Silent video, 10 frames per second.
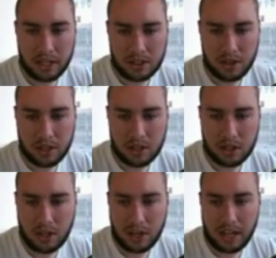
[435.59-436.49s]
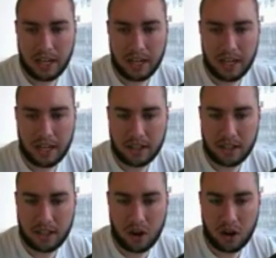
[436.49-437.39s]
So this could indicate that
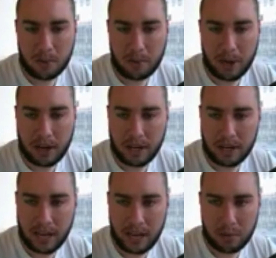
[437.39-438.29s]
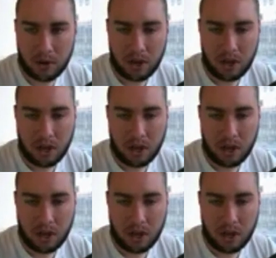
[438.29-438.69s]
they are buying cable,